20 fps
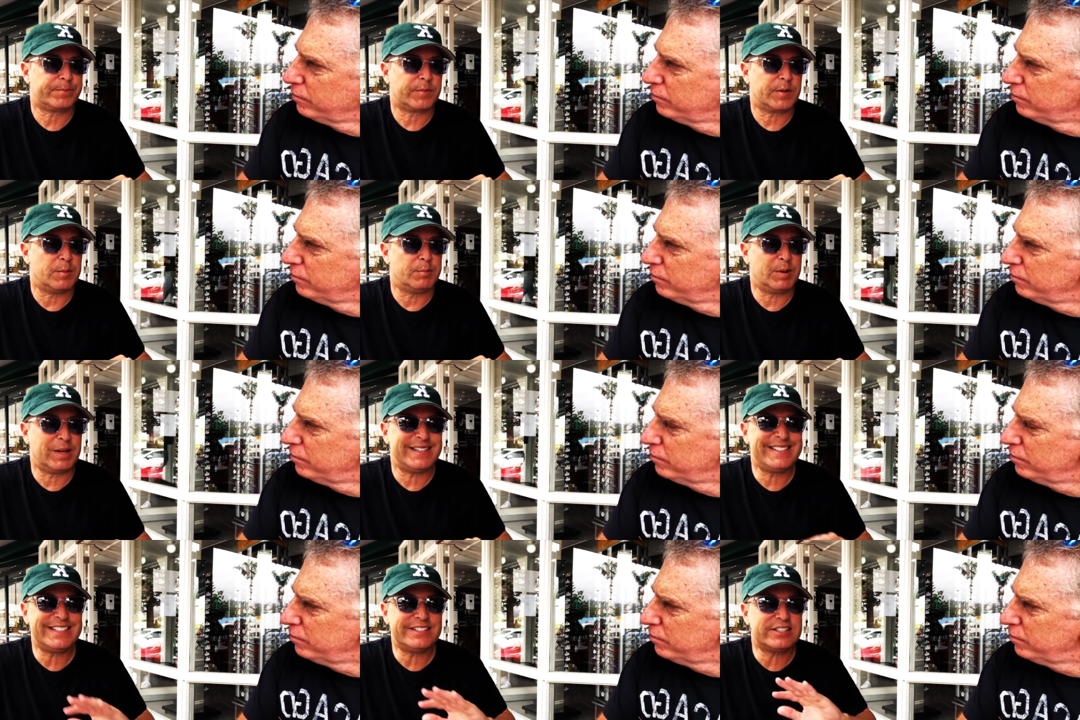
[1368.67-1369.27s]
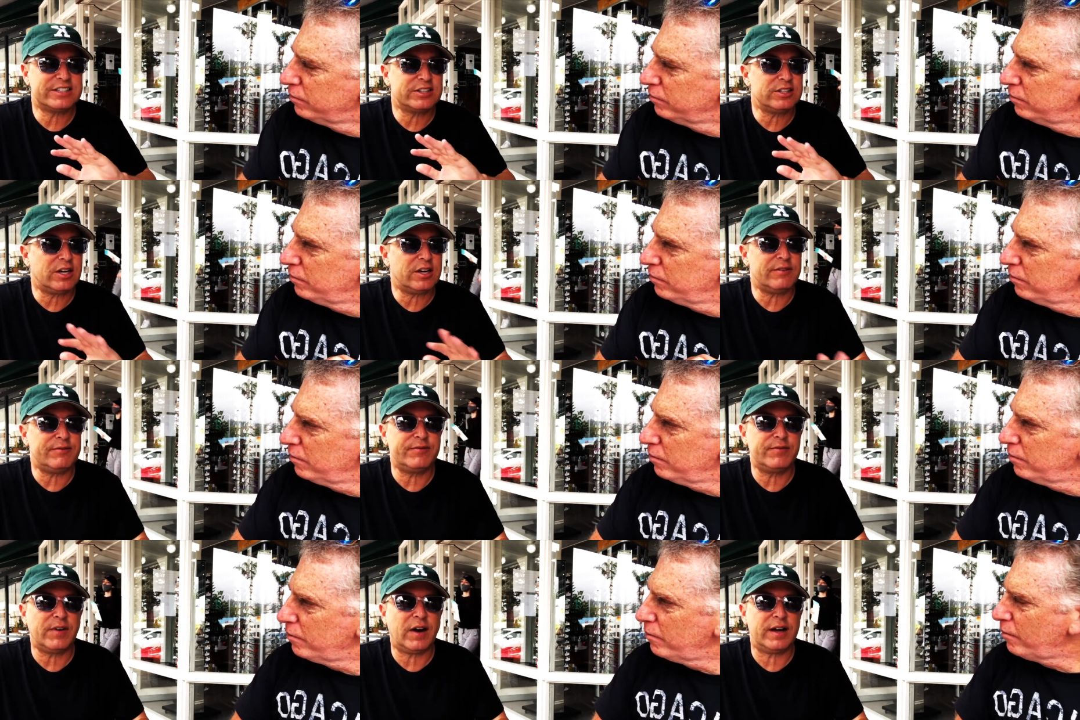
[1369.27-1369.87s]

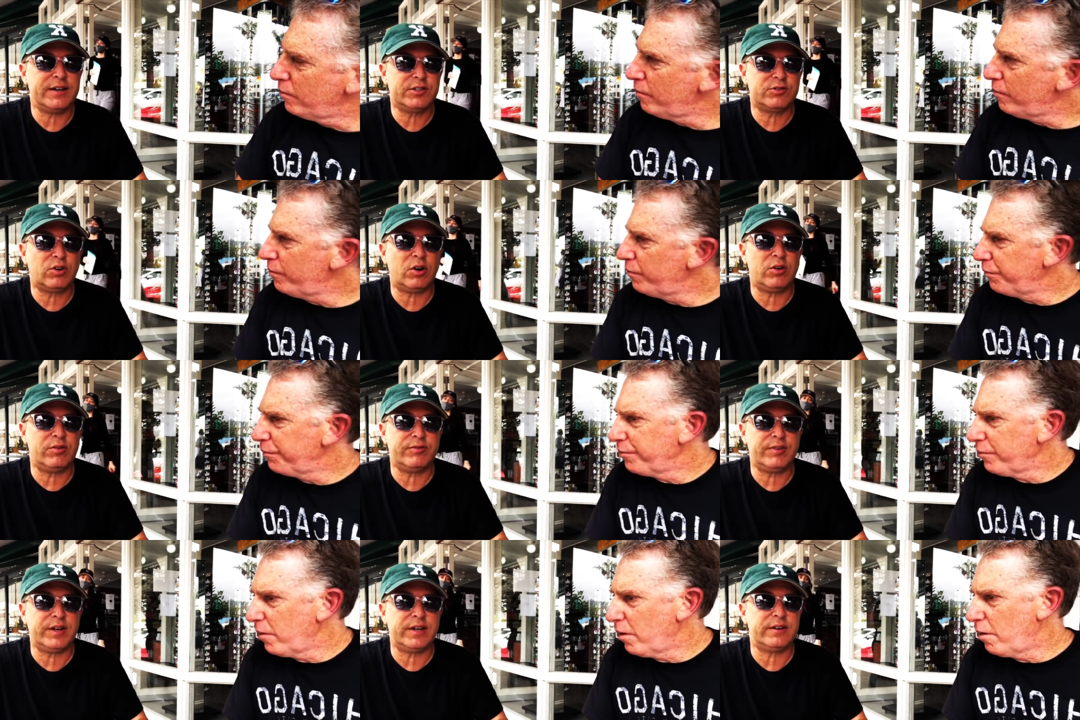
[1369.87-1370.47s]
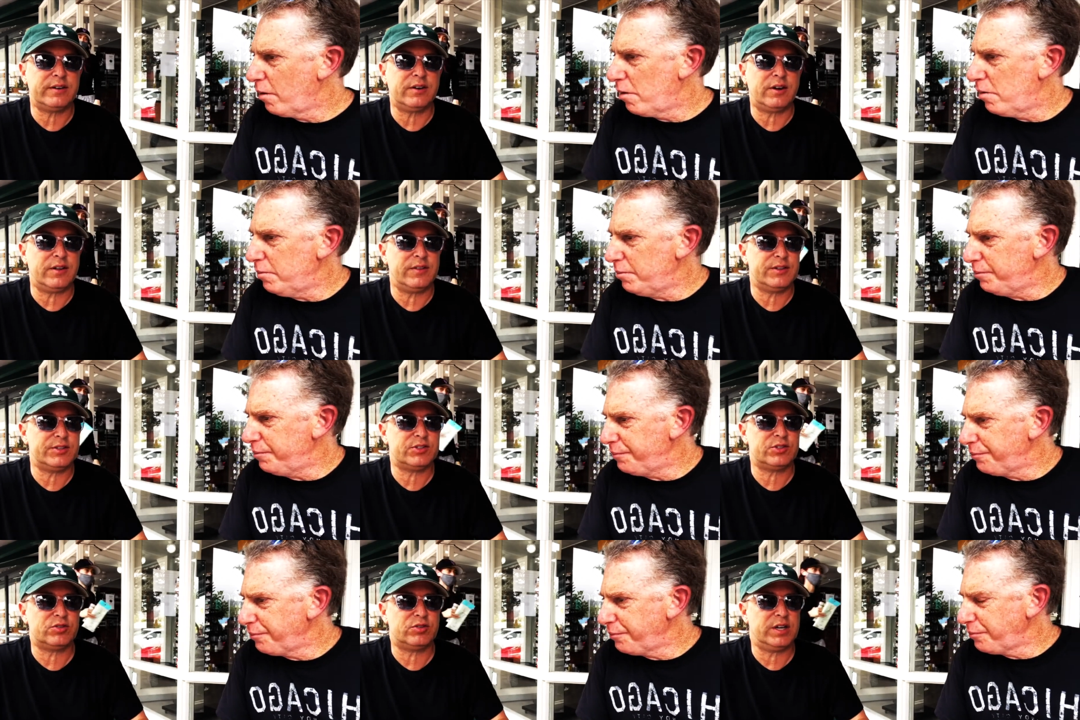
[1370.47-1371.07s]
Speaker 1: But I drove it on
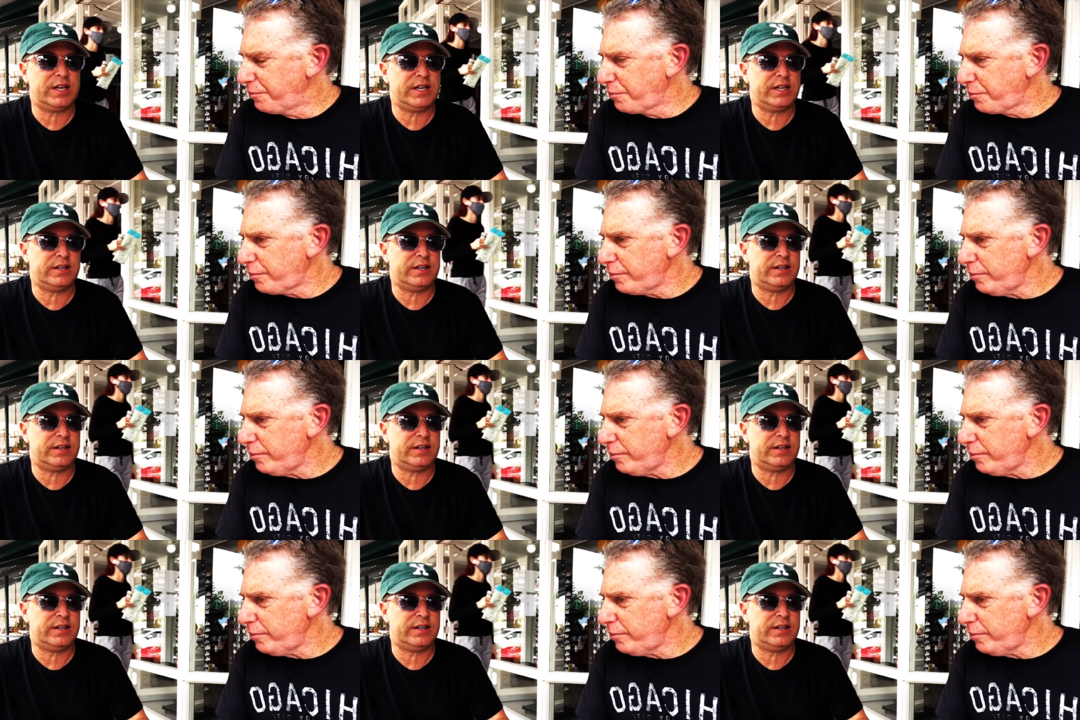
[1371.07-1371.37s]
the street.